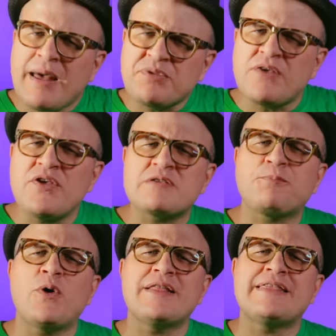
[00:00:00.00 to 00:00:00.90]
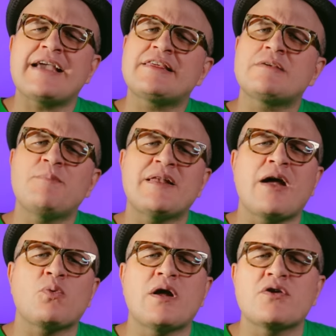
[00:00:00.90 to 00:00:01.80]
up to this point, Dexys
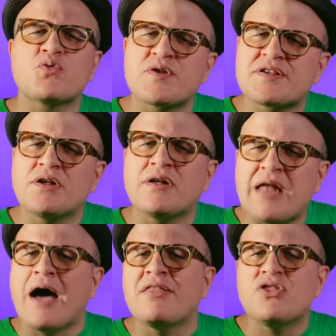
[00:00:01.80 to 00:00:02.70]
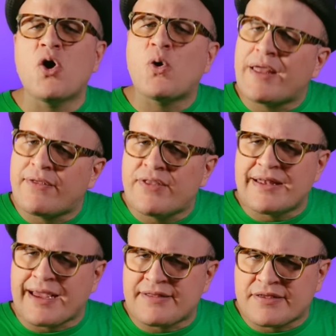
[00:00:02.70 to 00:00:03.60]
Midnight Runners were still an unknown in the
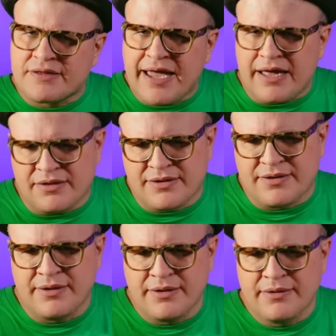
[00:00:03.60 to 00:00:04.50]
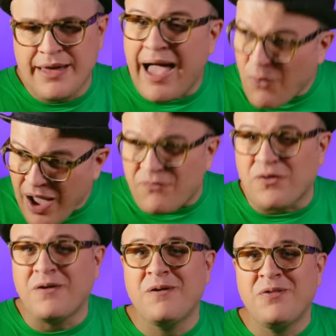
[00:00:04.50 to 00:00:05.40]
United States.
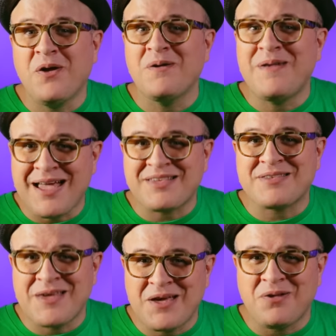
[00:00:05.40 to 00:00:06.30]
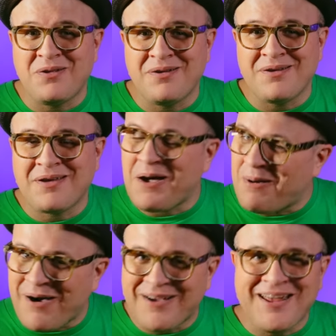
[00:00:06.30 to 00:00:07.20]
However, their next single,
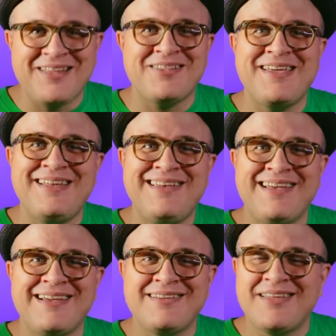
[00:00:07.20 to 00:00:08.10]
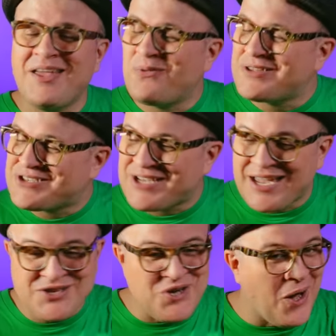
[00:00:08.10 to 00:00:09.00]
Come On Eileen, it would
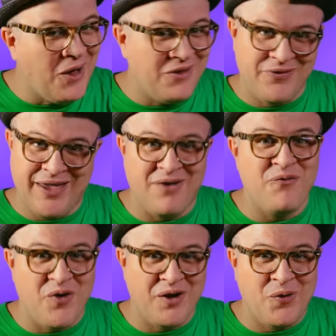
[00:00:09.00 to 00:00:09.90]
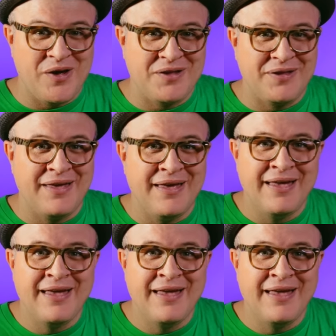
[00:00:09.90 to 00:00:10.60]
change all of that very quickly.